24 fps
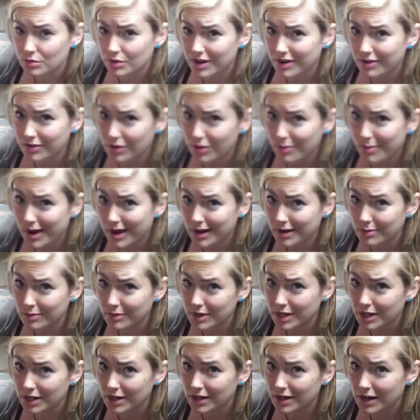we're down to the bottom
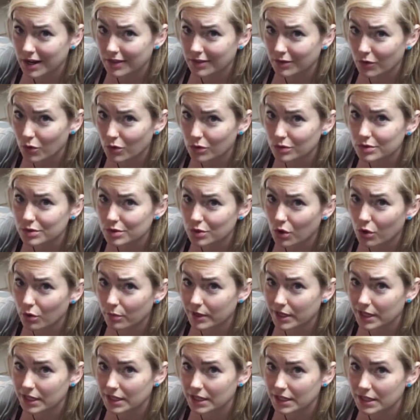here, and the old
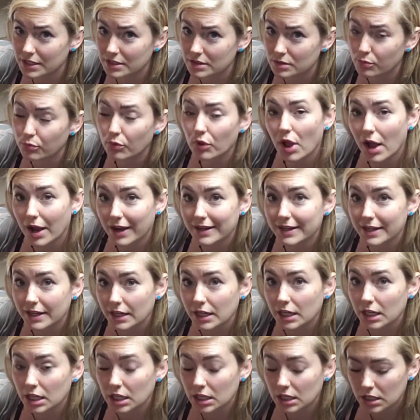scoby is blocking